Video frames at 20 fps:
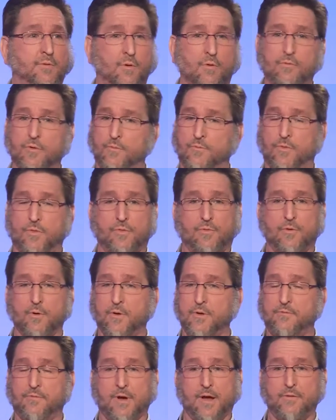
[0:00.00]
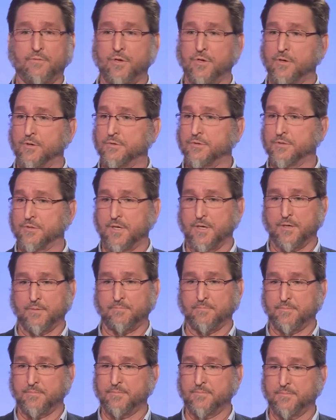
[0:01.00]
over 35 years,
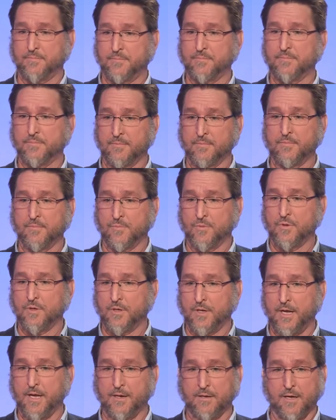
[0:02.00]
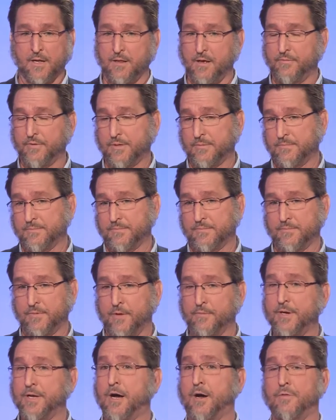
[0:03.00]
um, and I love it.
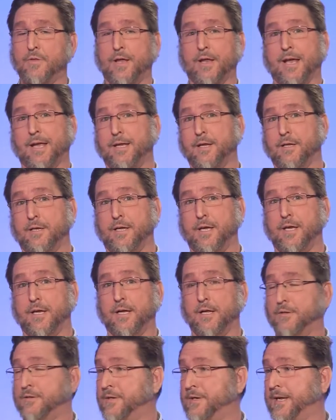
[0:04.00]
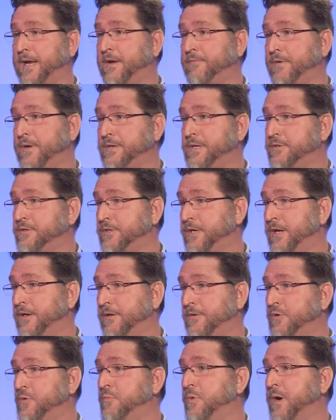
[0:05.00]
Every now and then, I get a gig at Cafe Di Siena
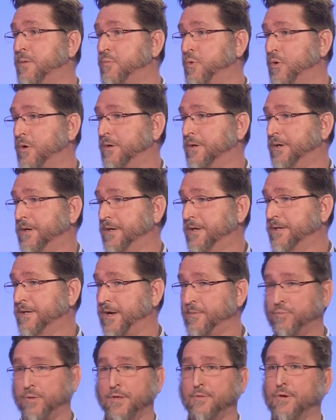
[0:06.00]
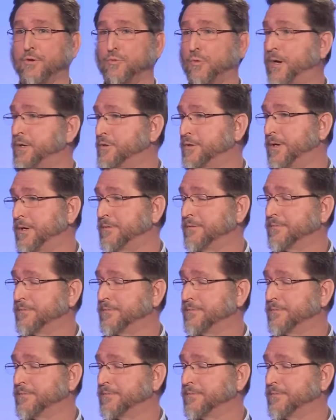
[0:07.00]
in Newburyport. Okay. I played there twice now.